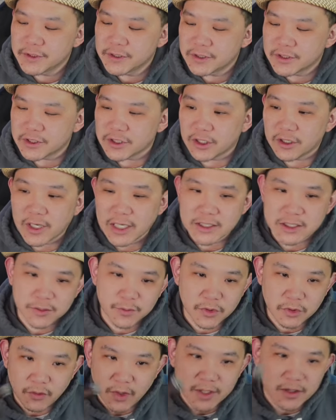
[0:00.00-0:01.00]
So I
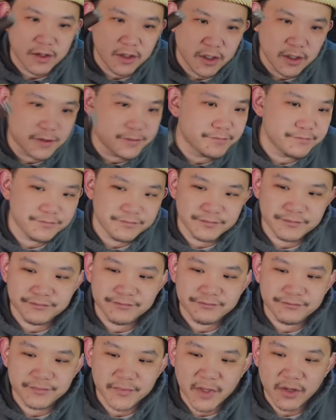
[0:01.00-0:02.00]
smoke one third.
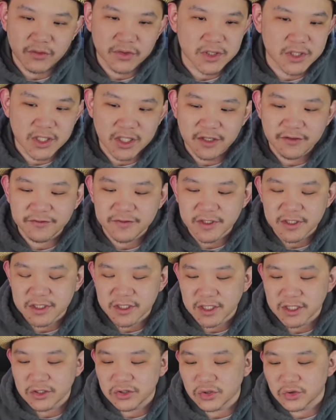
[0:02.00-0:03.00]
And we'll see if this
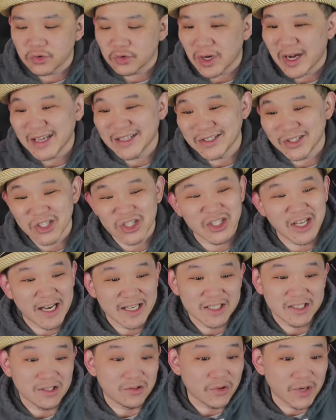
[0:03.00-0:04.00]
thing do as good
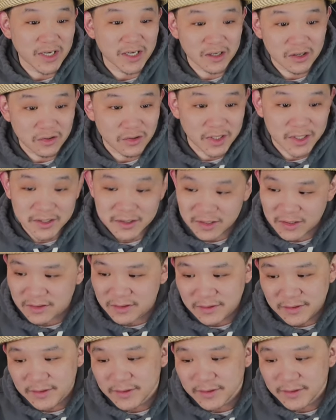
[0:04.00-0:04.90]
as the regular ones.